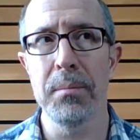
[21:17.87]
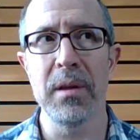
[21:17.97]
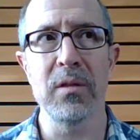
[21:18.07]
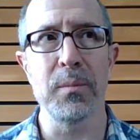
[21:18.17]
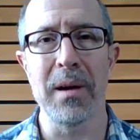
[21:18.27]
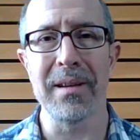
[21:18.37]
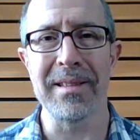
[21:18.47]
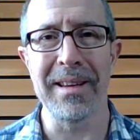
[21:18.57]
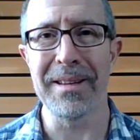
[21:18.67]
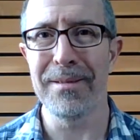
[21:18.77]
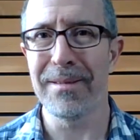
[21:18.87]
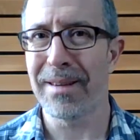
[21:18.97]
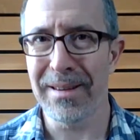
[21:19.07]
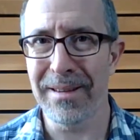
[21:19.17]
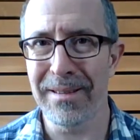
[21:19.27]
Bismarck's like, well,
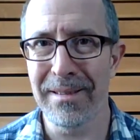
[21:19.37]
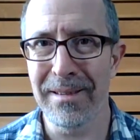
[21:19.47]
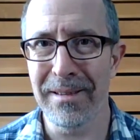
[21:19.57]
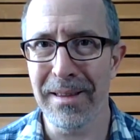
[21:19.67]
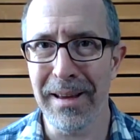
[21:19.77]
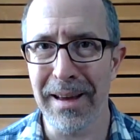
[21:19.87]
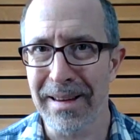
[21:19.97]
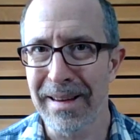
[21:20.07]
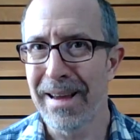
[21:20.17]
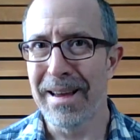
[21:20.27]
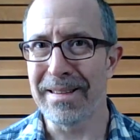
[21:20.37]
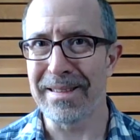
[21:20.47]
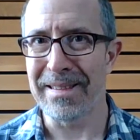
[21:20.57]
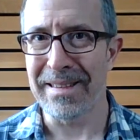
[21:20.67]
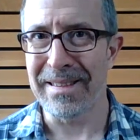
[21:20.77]
why did you do that? This
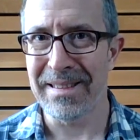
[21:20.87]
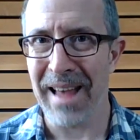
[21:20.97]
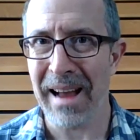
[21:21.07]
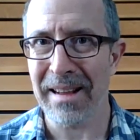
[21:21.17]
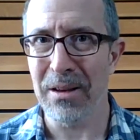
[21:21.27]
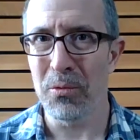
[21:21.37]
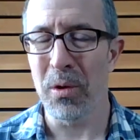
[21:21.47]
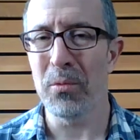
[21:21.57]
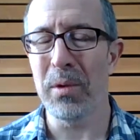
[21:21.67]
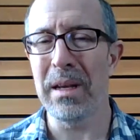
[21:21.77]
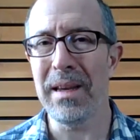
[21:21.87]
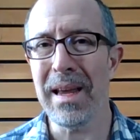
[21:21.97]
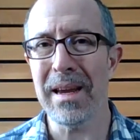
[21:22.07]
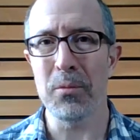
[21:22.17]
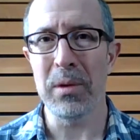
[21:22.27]
is exactly what we
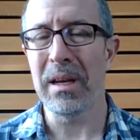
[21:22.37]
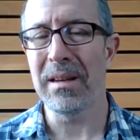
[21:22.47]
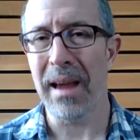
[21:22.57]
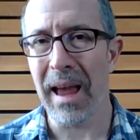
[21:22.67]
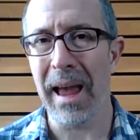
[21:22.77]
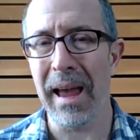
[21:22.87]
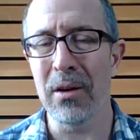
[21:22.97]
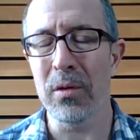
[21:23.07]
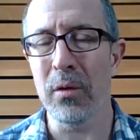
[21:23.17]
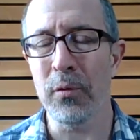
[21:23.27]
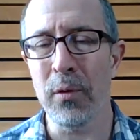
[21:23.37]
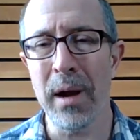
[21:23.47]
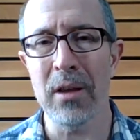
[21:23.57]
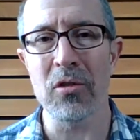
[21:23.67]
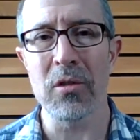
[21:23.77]
need. We need to anger the
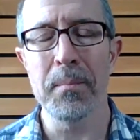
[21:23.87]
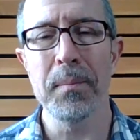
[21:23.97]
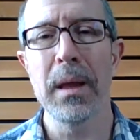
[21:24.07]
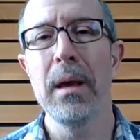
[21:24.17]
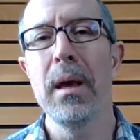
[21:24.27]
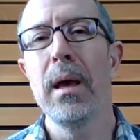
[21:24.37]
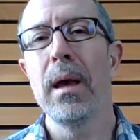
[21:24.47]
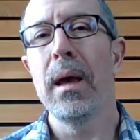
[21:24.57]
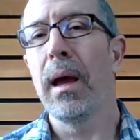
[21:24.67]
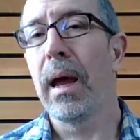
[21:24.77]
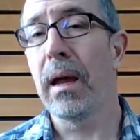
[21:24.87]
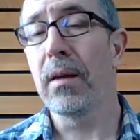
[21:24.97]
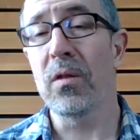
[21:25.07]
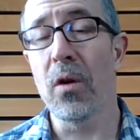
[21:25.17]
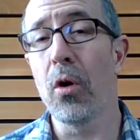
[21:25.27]
French. And
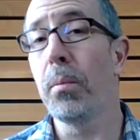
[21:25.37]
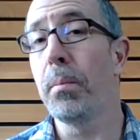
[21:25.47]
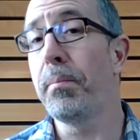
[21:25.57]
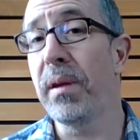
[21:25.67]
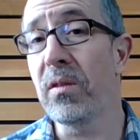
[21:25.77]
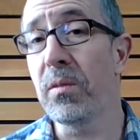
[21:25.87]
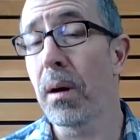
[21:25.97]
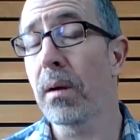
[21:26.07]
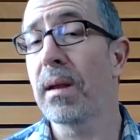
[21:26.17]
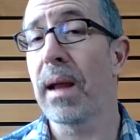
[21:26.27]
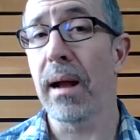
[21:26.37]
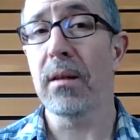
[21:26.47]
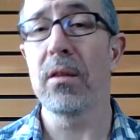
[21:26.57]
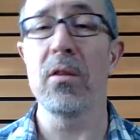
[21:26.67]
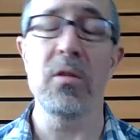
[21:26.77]
so Bismarck
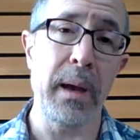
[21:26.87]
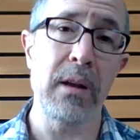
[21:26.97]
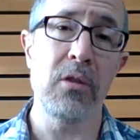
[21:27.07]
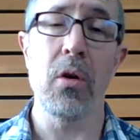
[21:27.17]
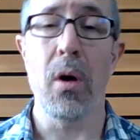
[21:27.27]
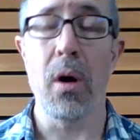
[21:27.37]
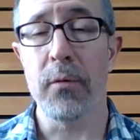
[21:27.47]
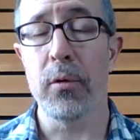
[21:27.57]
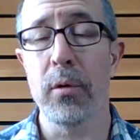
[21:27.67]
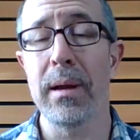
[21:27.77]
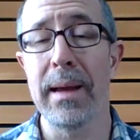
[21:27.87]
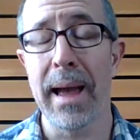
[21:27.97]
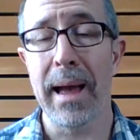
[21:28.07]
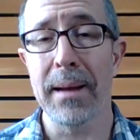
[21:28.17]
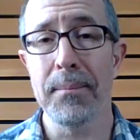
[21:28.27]
got the Spanish to offer it
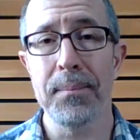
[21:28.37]
again.